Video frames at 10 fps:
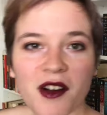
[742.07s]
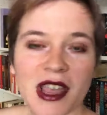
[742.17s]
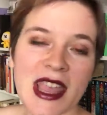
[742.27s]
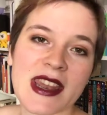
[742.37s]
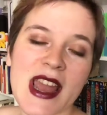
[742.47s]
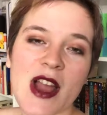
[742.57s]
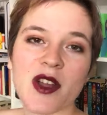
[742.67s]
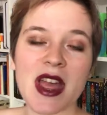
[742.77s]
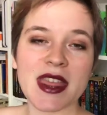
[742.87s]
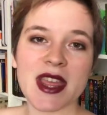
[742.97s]
Okay, now
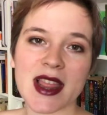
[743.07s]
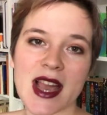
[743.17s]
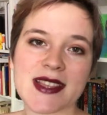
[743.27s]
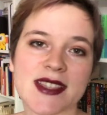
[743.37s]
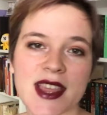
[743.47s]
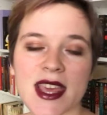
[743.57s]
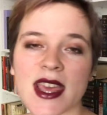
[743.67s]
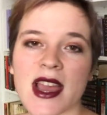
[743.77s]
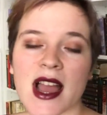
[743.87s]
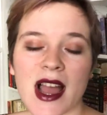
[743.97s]
the last
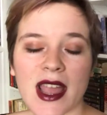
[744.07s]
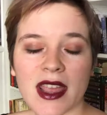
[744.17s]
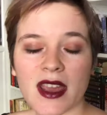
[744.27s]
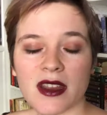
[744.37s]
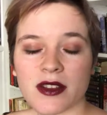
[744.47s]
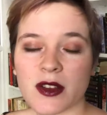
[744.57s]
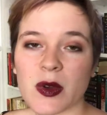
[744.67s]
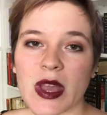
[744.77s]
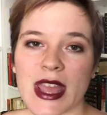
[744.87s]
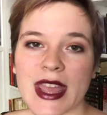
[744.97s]
thing I gotta
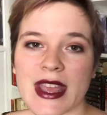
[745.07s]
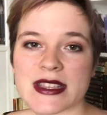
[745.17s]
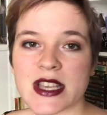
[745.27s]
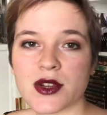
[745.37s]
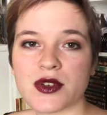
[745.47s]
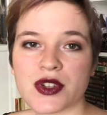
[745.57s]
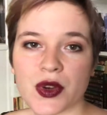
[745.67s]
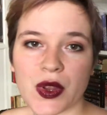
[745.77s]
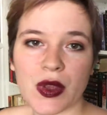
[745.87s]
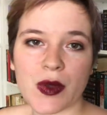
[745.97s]
do is to
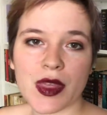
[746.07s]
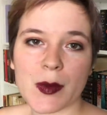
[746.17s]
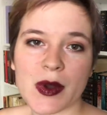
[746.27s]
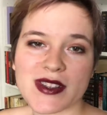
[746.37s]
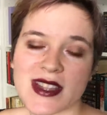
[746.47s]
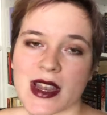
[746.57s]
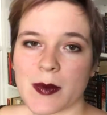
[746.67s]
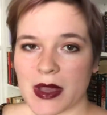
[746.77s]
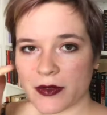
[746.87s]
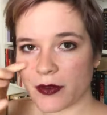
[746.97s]
show you the books that I
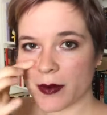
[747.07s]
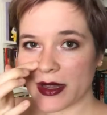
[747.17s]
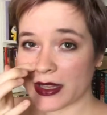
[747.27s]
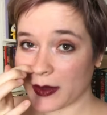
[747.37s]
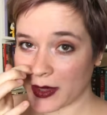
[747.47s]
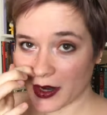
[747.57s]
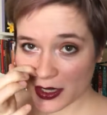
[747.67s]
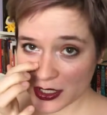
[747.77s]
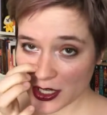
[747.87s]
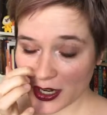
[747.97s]
picked from my
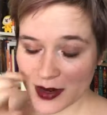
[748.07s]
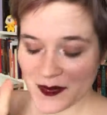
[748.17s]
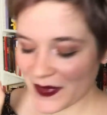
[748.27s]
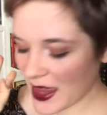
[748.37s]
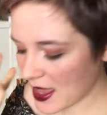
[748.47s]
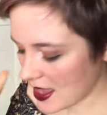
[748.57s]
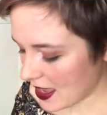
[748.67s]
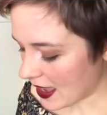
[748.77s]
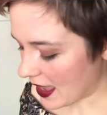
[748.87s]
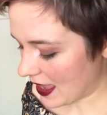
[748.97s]
TBR jar.
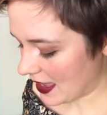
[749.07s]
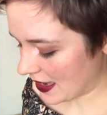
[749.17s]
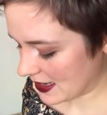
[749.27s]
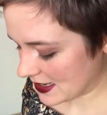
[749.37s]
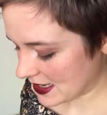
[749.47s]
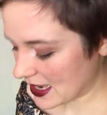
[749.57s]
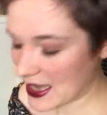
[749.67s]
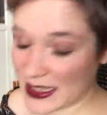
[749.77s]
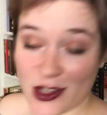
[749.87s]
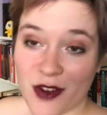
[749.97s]
And
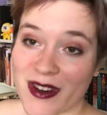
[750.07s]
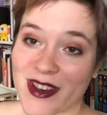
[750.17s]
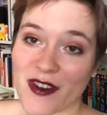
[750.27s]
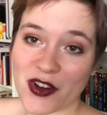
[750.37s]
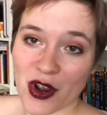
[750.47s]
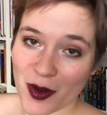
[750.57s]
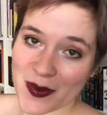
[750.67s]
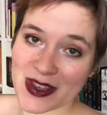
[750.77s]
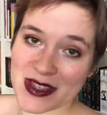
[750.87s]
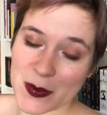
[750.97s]
it's already very
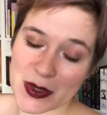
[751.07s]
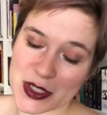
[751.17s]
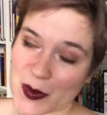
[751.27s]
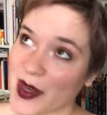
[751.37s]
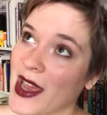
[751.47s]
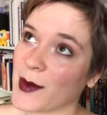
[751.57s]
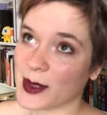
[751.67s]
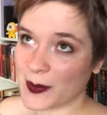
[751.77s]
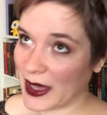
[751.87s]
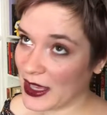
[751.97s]
obvious which one I
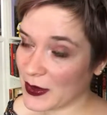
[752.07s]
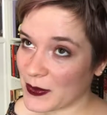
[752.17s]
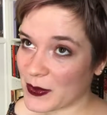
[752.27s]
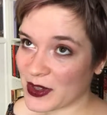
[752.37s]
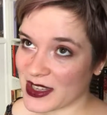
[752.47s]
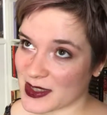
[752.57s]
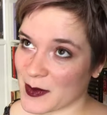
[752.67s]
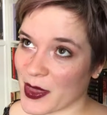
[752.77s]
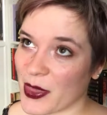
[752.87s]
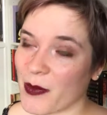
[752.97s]
will pick for this
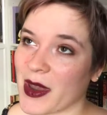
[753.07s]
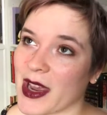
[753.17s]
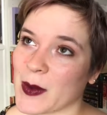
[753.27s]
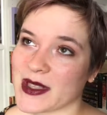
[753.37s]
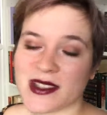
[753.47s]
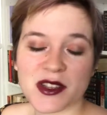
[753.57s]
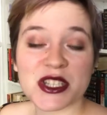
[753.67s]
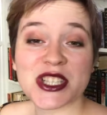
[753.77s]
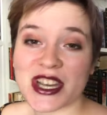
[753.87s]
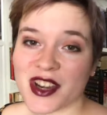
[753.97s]
month, but I will still
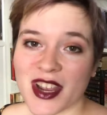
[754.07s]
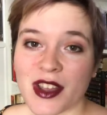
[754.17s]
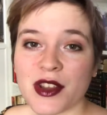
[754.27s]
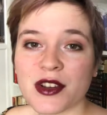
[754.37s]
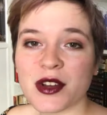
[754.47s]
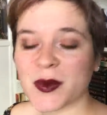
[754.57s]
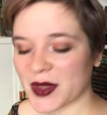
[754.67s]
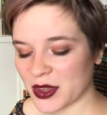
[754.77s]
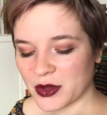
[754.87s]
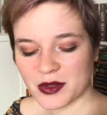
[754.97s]
share the other two
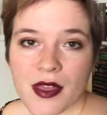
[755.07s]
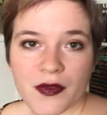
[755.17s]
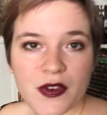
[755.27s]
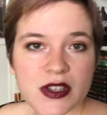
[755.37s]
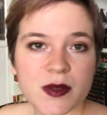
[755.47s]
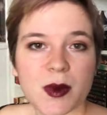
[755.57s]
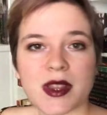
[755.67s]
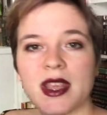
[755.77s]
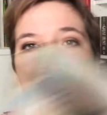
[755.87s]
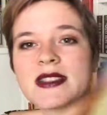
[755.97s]
with you. The first one
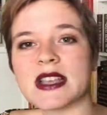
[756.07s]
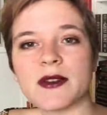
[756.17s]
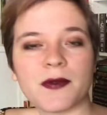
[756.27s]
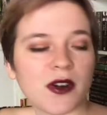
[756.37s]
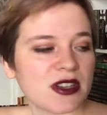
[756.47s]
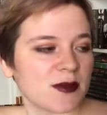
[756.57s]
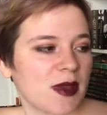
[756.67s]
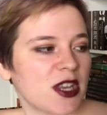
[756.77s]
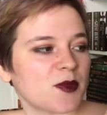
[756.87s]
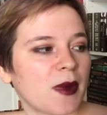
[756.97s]
is Forest
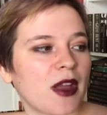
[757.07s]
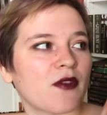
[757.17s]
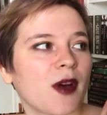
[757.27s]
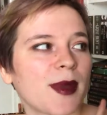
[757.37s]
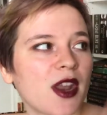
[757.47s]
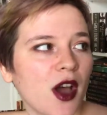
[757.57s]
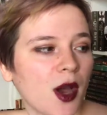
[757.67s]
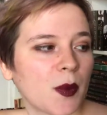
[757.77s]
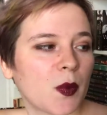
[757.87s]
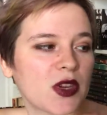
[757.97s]
Mage by Robin
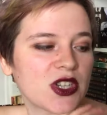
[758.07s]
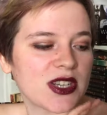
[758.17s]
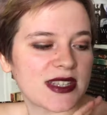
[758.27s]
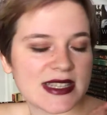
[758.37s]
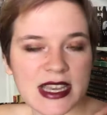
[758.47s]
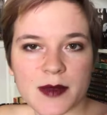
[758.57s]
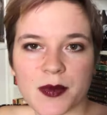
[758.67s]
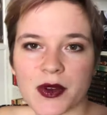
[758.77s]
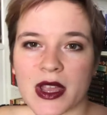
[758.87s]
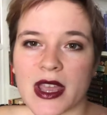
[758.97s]
Hobb, which is the second
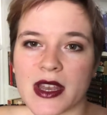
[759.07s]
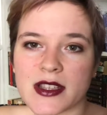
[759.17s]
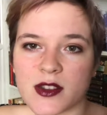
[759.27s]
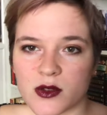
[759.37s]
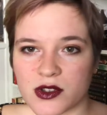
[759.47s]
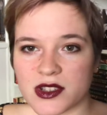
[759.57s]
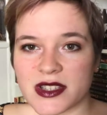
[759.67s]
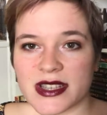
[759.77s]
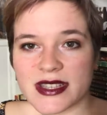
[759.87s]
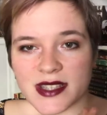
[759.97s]
book in the
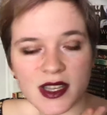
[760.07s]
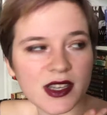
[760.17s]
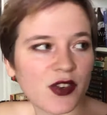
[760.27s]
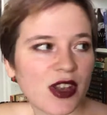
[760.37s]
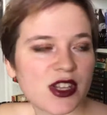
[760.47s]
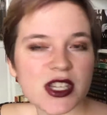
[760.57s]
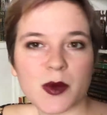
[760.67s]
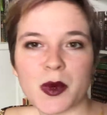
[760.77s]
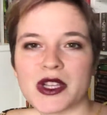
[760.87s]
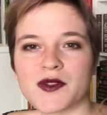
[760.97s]
Soldier's Son trilogy,
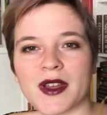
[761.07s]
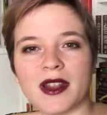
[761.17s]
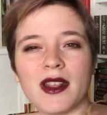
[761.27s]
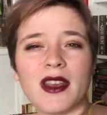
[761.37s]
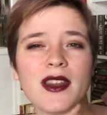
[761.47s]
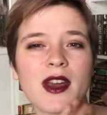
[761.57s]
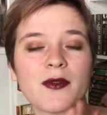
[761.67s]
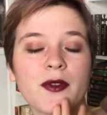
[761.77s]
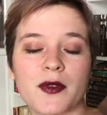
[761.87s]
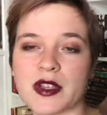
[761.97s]
which funnily
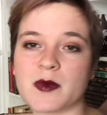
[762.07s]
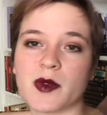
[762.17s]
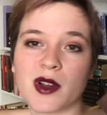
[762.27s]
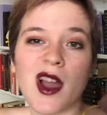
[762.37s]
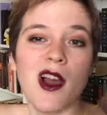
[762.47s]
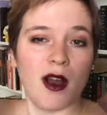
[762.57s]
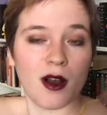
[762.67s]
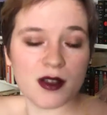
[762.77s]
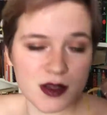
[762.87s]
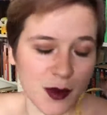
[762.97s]
enough the first book
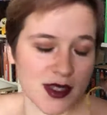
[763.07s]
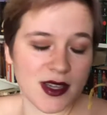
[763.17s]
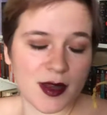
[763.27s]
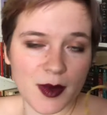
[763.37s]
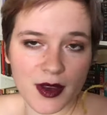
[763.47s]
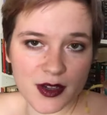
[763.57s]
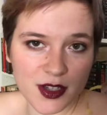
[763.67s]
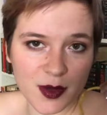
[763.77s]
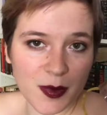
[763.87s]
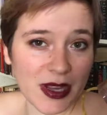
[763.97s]
also was a TBR
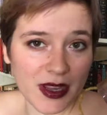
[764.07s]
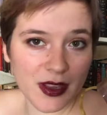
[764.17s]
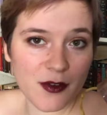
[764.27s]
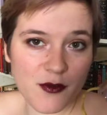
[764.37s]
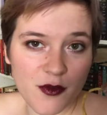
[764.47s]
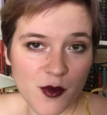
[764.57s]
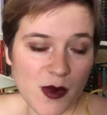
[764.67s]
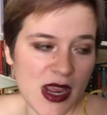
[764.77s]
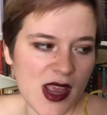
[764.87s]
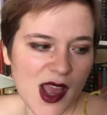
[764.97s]
jar pick for
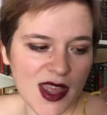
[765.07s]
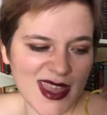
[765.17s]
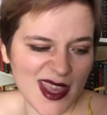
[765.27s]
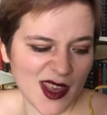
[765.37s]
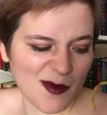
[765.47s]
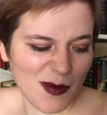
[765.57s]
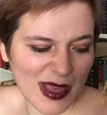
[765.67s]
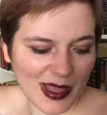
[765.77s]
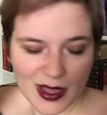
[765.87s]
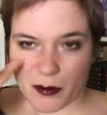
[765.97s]
me, I think
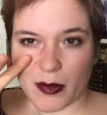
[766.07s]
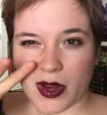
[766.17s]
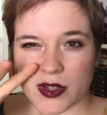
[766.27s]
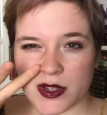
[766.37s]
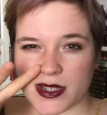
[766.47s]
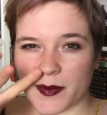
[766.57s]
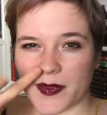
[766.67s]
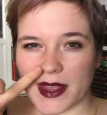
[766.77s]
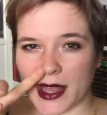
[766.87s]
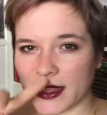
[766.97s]
back in March or
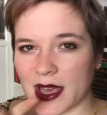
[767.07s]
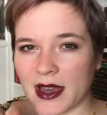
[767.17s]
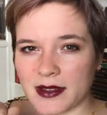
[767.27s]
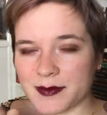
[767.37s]
something like that.